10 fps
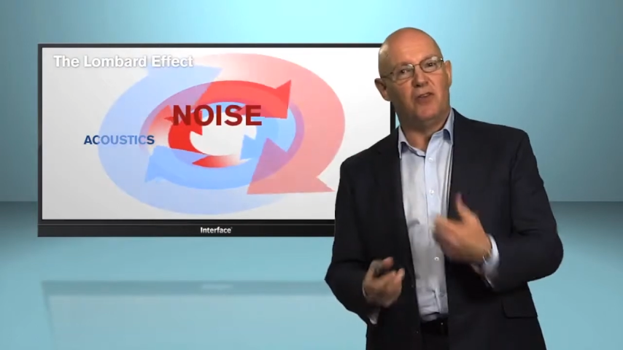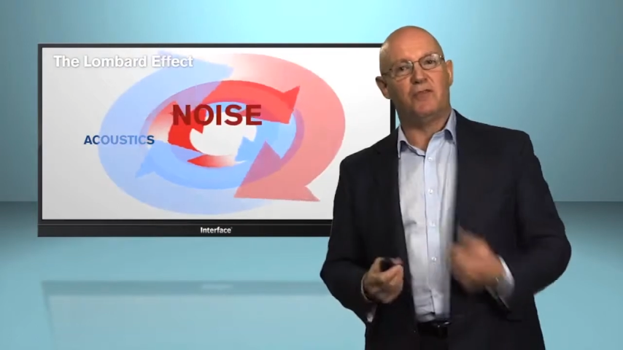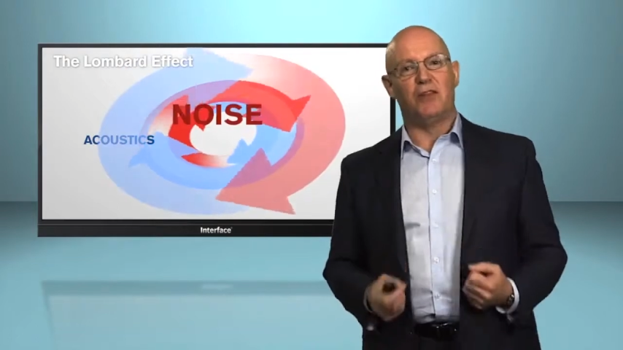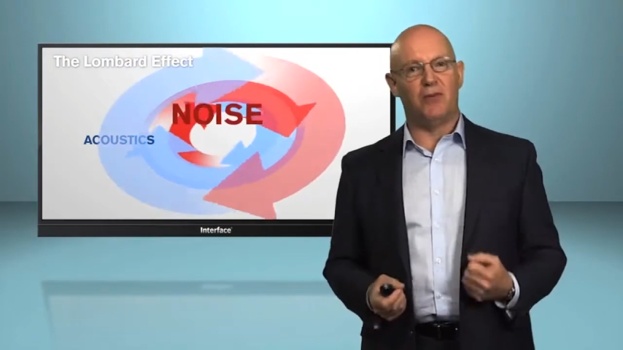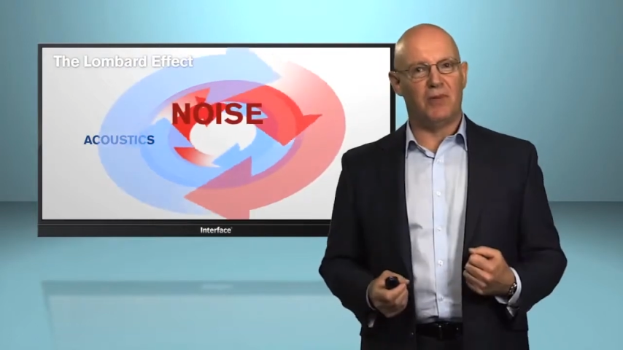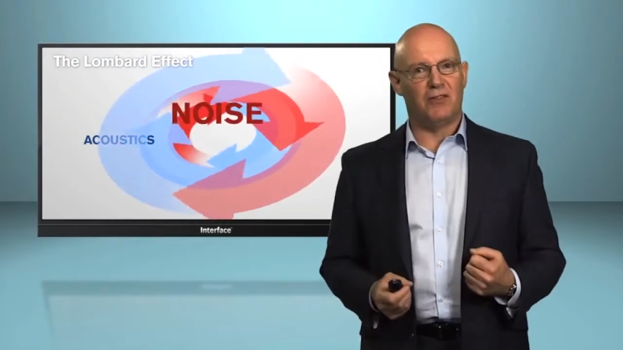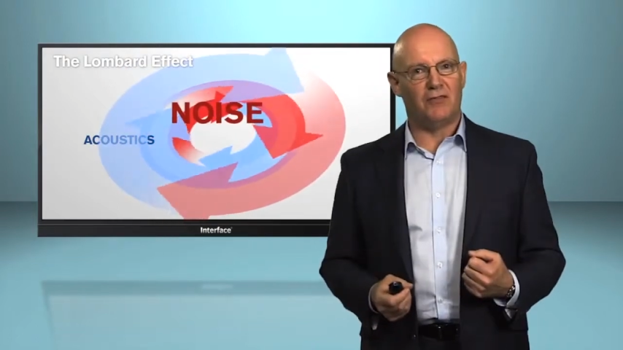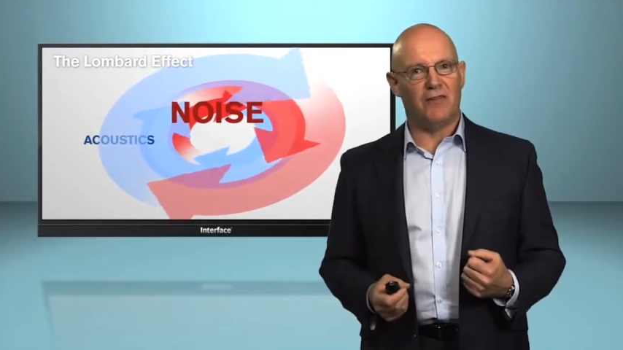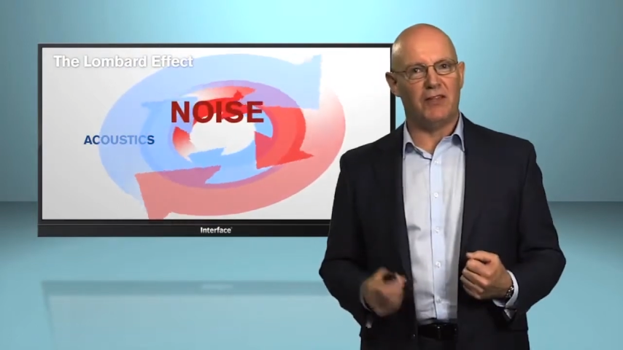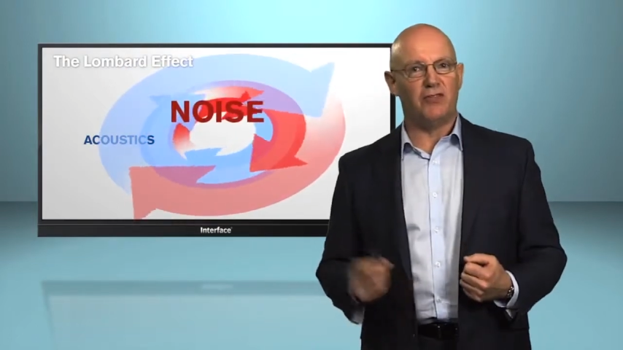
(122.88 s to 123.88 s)
of the Lombard
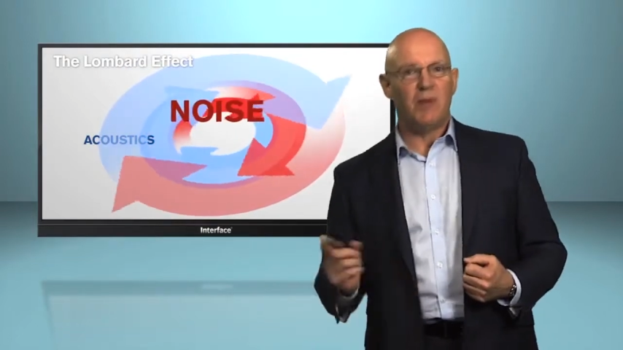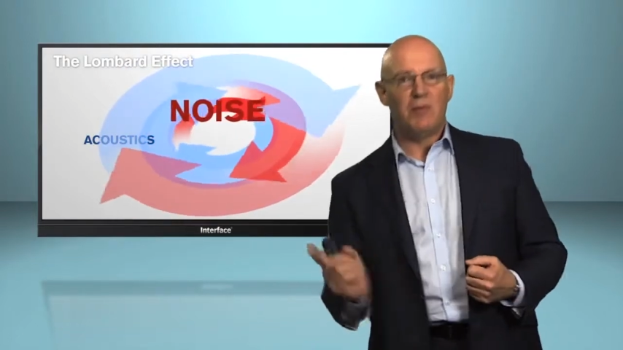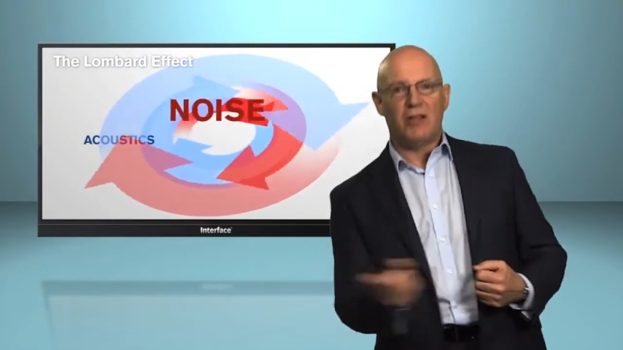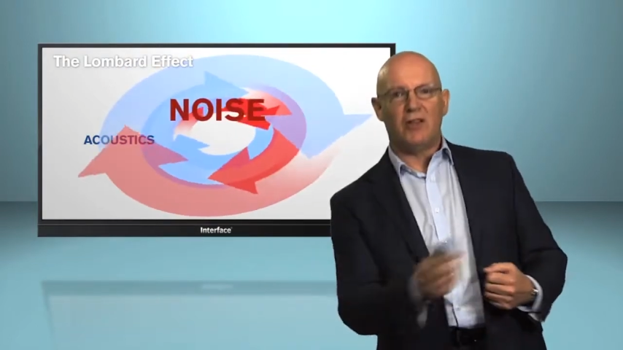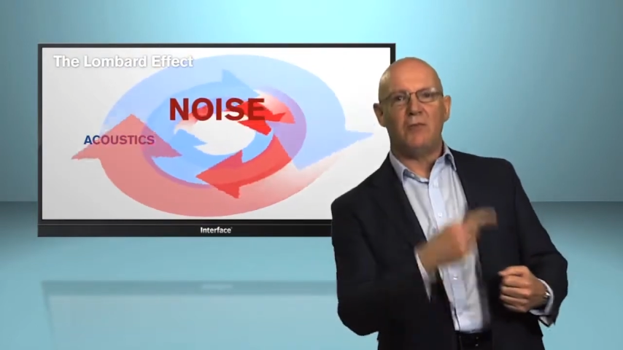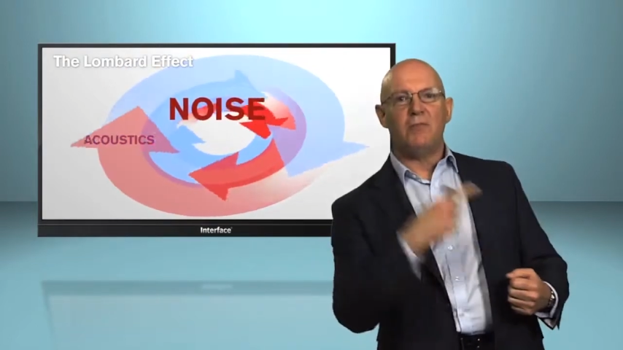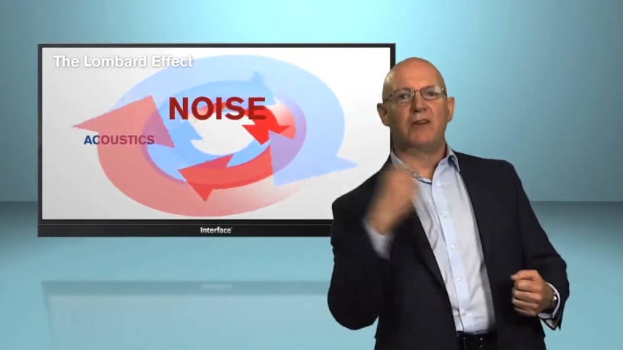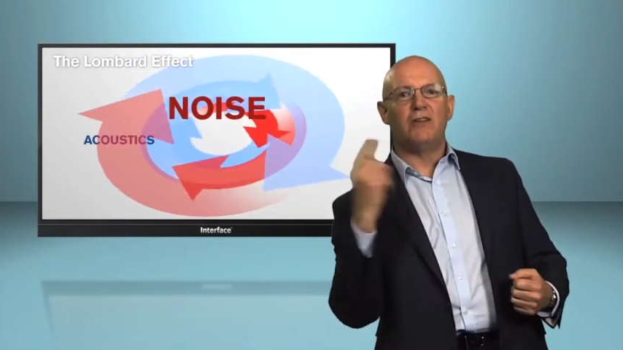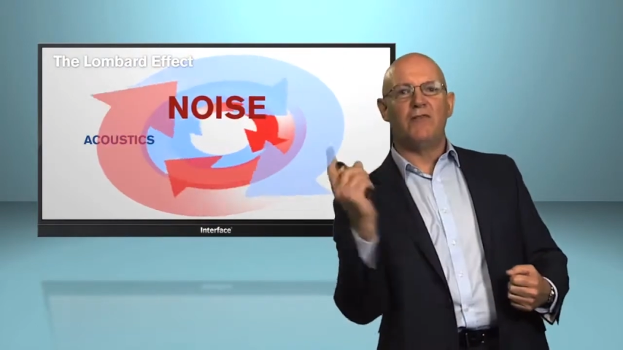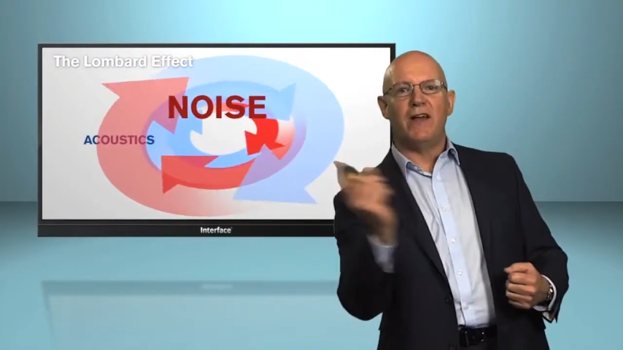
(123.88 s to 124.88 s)
effect. You remember the
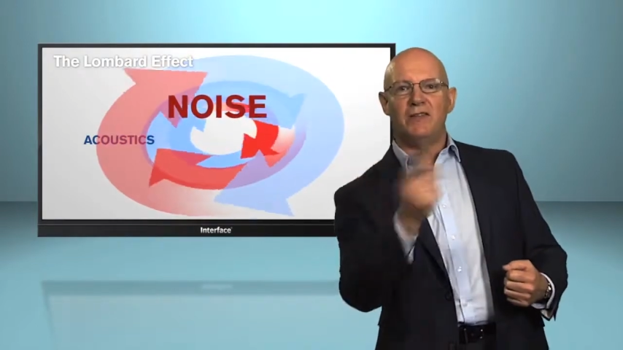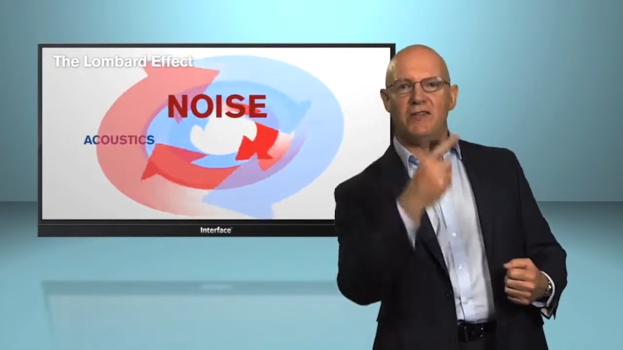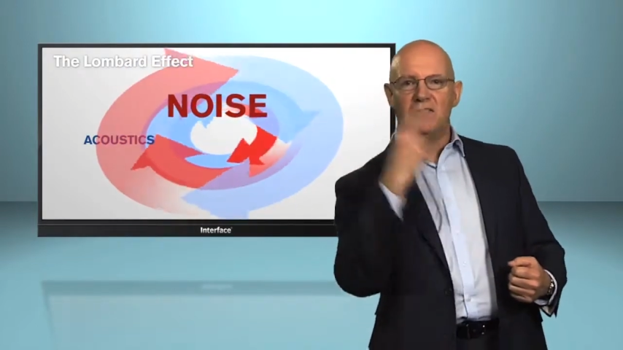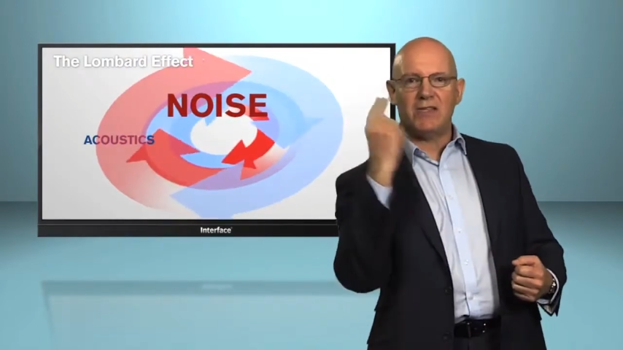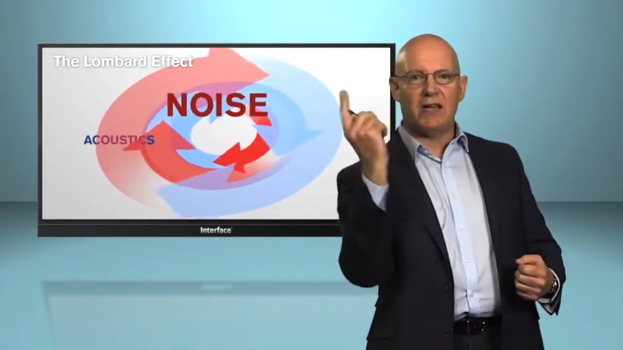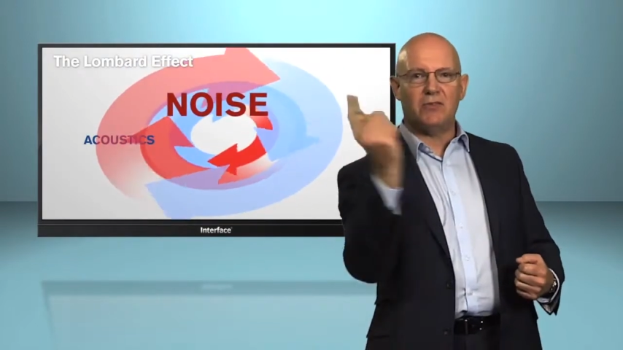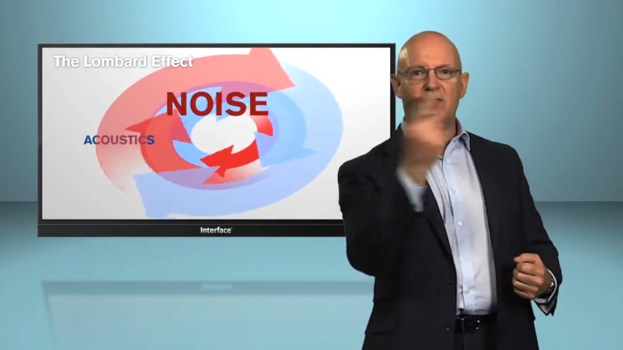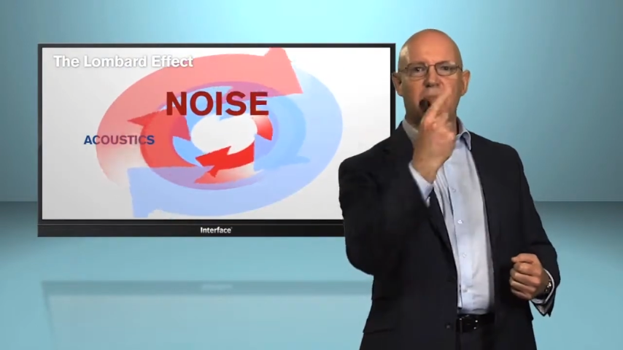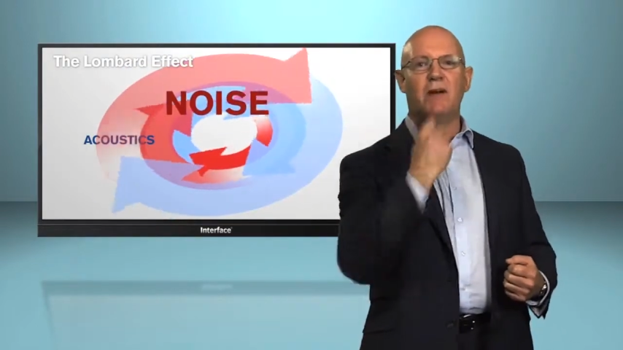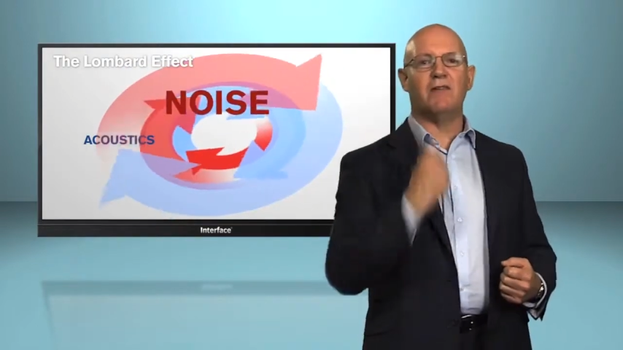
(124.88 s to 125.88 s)
Lombard effect is sound
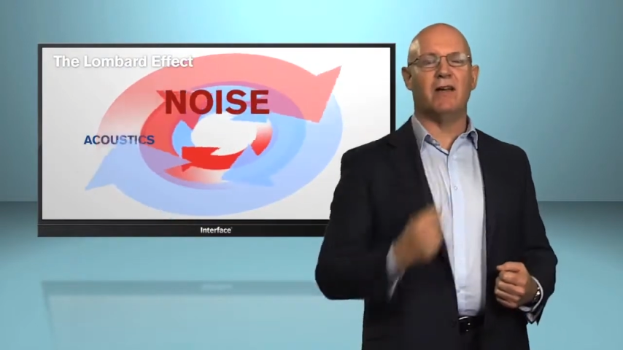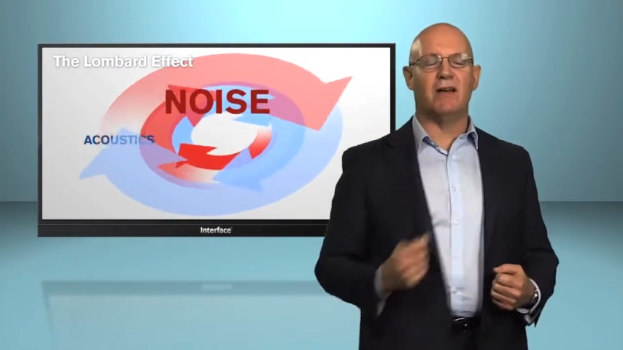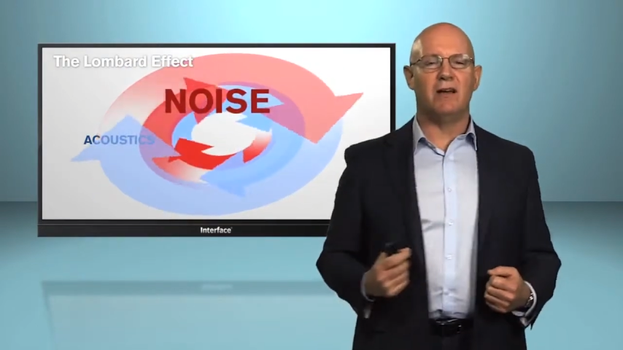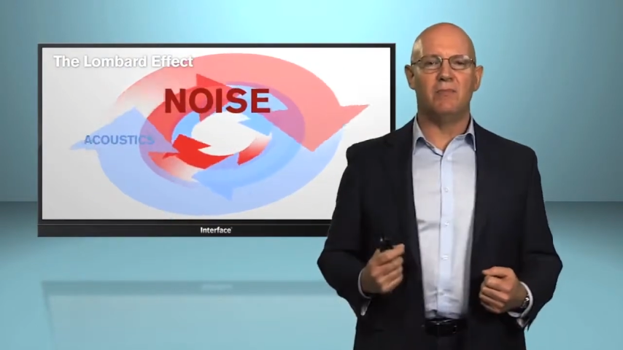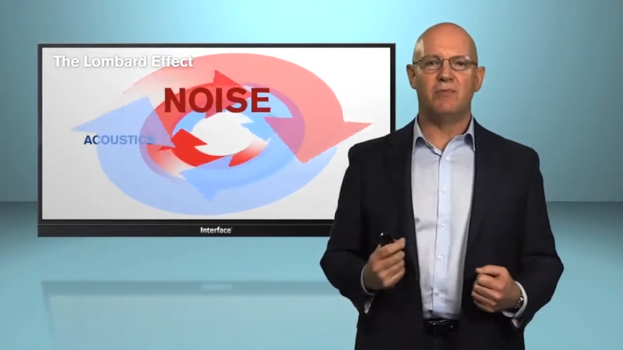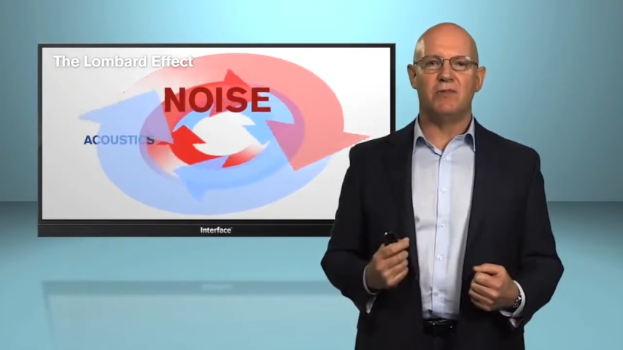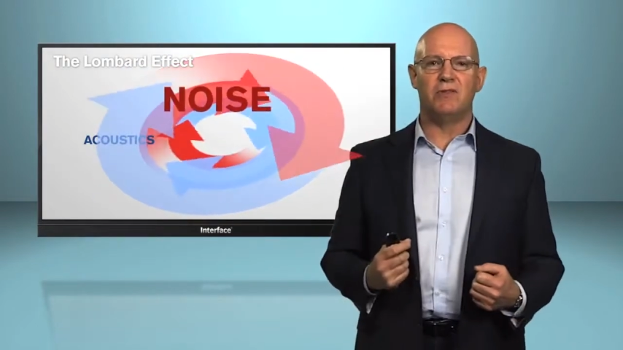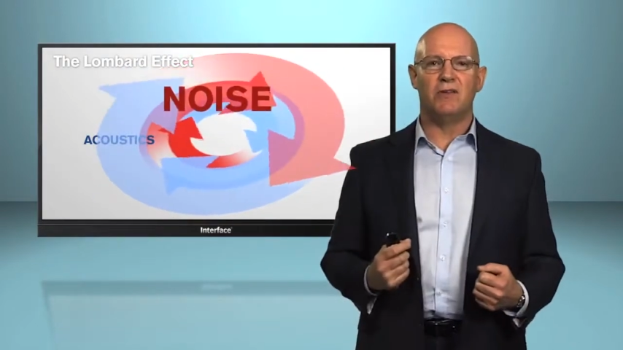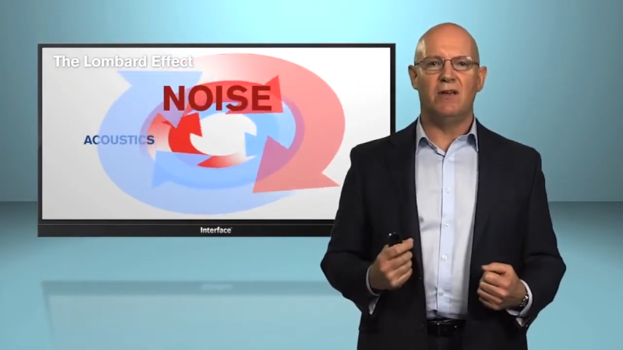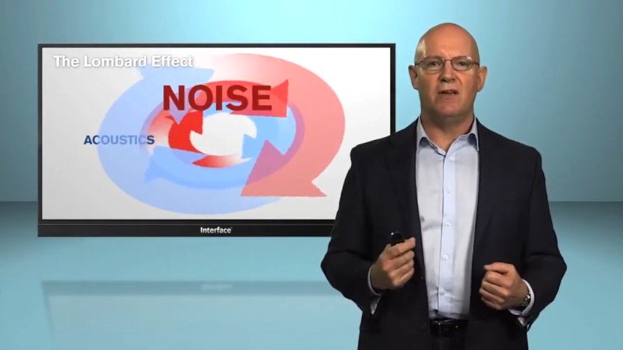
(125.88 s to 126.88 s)
spiraling upwards?